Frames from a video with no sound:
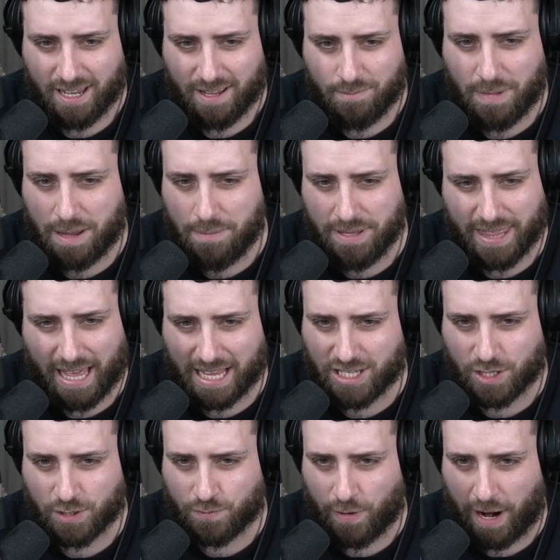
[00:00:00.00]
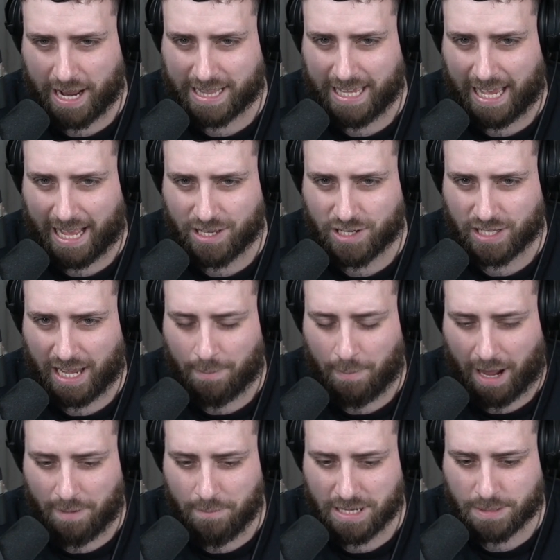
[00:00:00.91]
Maybe that's just wrecked it, actually. I
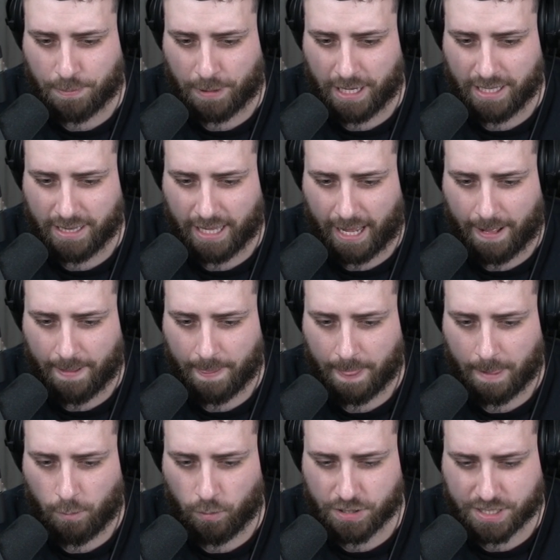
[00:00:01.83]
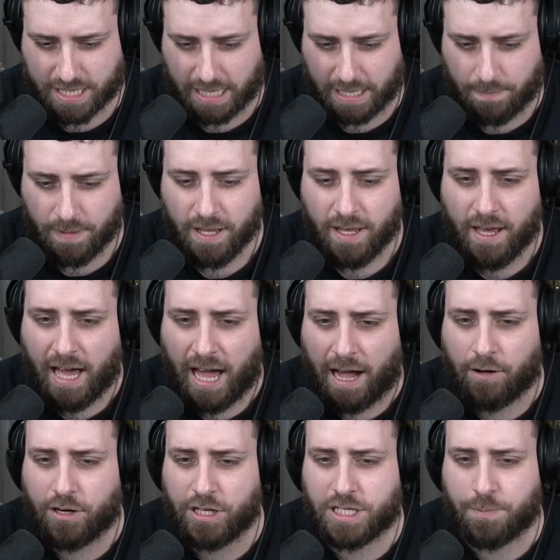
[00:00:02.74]
might have misplayed there. We'll see. I'm
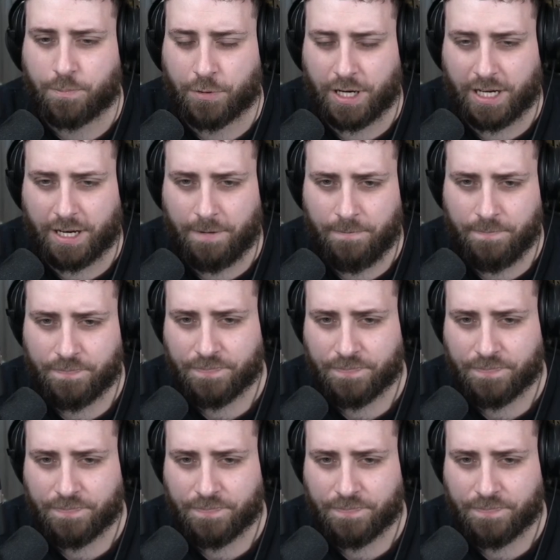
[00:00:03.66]
going to Sabrina,